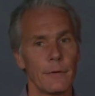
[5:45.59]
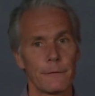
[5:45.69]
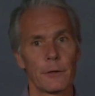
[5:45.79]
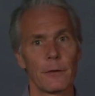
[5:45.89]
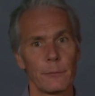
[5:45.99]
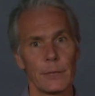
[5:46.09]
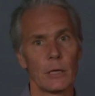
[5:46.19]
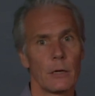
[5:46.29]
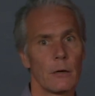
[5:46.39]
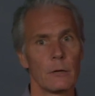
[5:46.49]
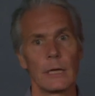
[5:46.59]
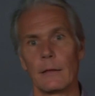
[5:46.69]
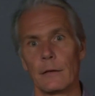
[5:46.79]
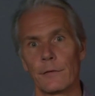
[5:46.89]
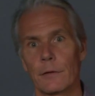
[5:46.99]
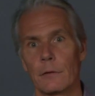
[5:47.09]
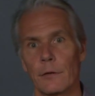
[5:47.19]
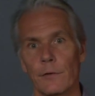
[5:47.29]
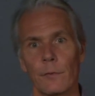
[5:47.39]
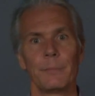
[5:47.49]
the further we go in this course,